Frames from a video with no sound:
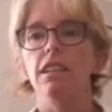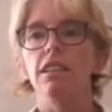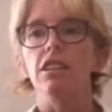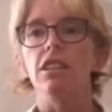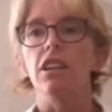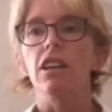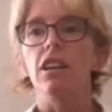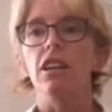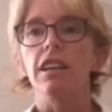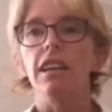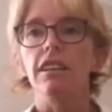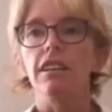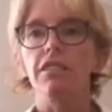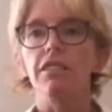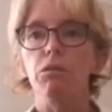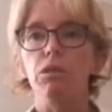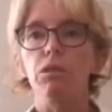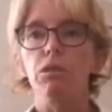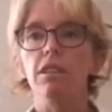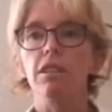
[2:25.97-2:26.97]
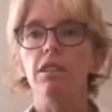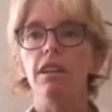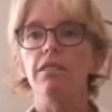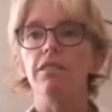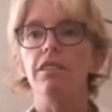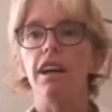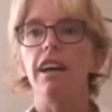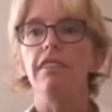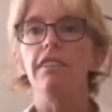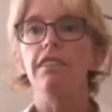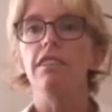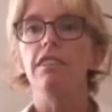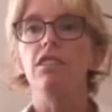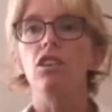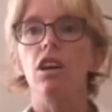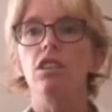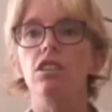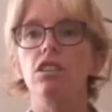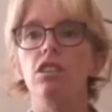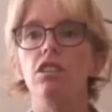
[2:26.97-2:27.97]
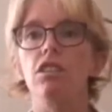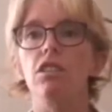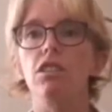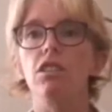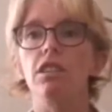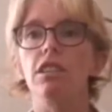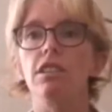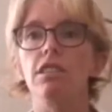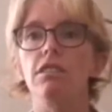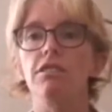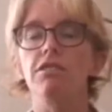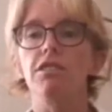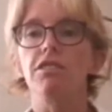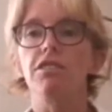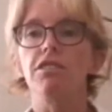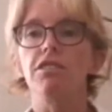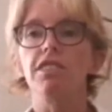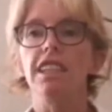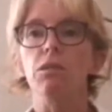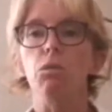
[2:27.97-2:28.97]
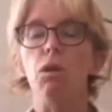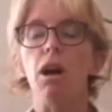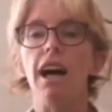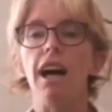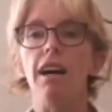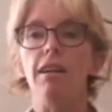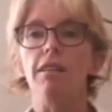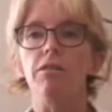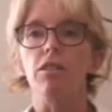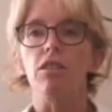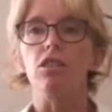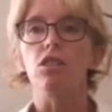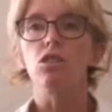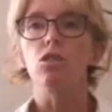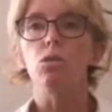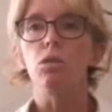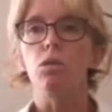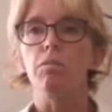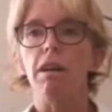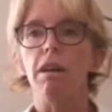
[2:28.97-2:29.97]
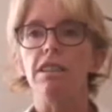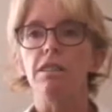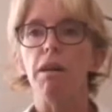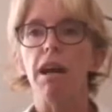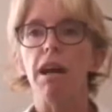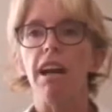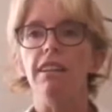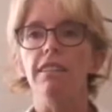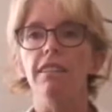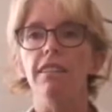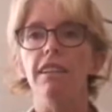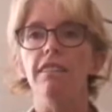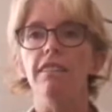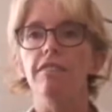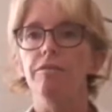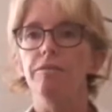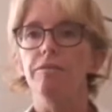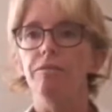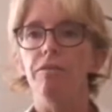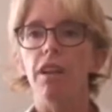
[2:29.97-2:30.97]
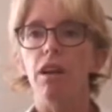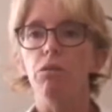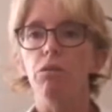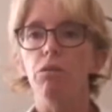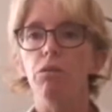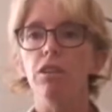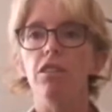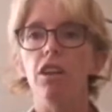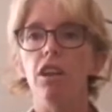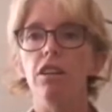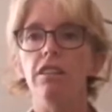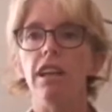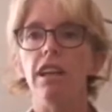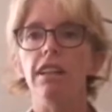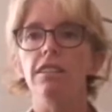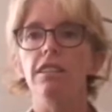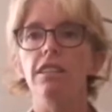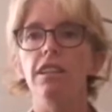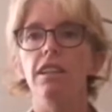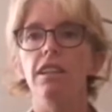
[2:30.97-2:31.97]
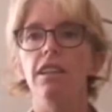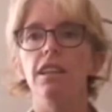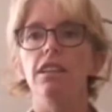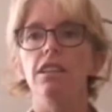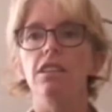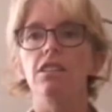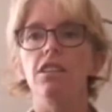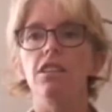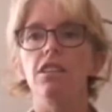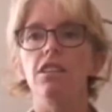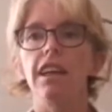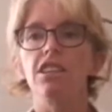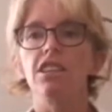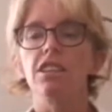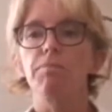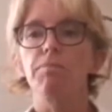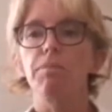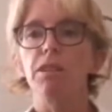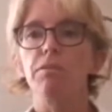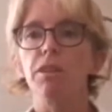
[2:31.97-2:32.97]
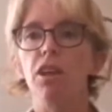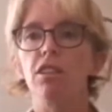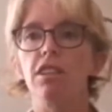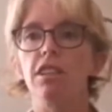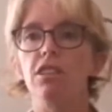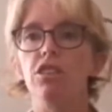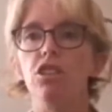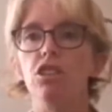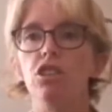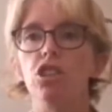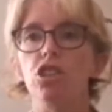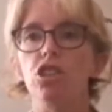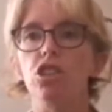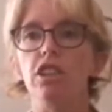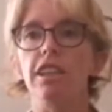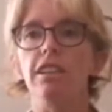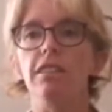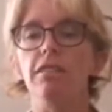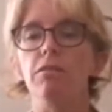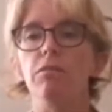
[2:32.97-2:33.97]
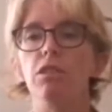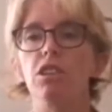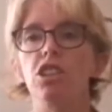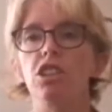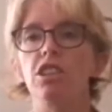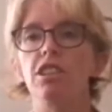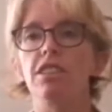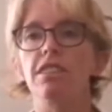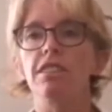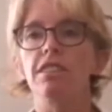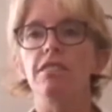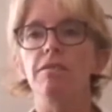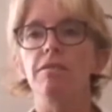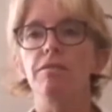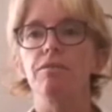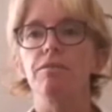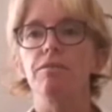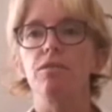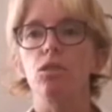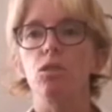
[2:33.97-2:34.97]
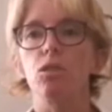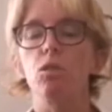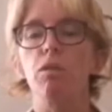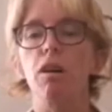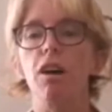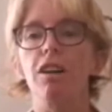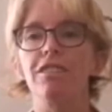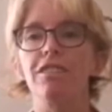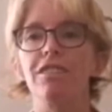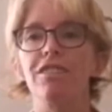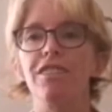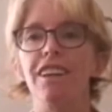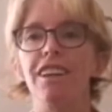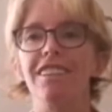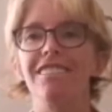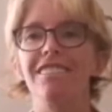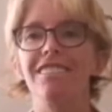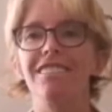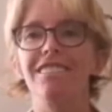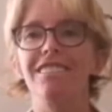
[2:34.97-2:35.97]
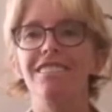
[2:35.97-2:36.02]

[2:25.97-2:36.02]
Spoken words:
you know. And if I hadn't gone to look and see why I've got sore in my spine, then I wouldn't have known that. So that just puts me on a new journey, which is all part of the fun.